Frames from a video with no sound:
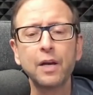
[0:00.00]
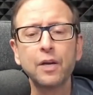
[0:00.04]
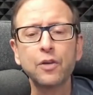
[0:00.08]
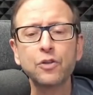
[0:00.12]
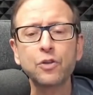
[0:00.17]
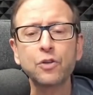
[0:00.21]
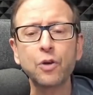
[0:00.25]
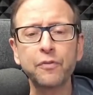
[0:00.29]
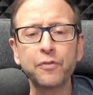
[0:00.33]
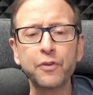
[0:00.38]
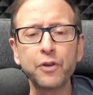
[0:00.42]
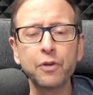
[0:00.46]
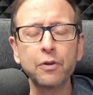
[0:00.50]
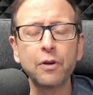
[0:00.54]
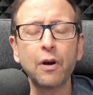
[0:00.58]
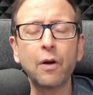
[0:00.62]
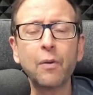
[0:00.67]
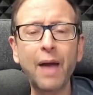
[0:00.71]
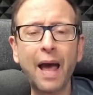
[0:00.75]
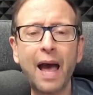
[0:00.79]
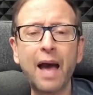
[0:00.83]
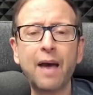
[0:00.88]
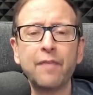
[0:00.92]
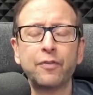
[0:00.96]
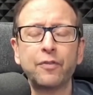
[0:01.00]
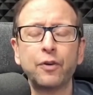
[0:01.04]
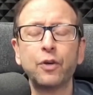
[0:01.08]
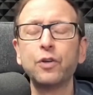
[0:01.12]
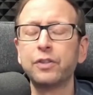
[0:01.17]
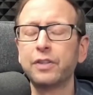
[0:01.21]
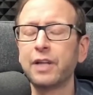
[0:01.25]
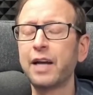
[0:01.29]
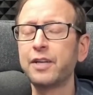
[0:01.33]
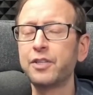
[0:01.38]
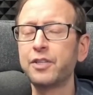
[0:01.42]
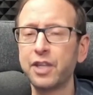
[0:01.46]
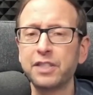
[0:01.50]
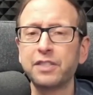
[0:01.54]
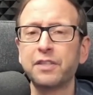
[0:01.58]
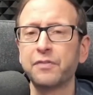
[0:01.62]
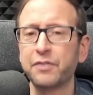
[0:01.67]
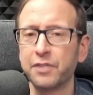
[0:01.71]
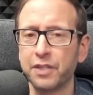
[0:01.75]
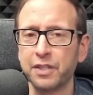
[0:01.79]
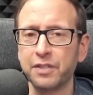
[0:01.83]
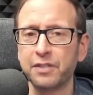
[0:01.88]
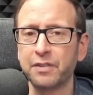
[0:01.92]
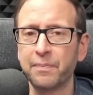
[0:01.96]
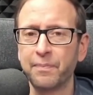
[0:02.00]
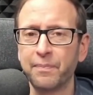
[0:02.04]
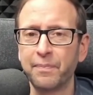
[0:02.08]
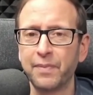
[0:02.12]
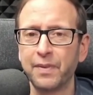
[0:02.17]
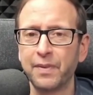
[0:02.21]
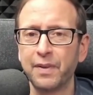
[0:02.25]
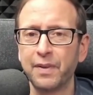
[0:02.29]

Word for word: So if you don't have a good digestive system,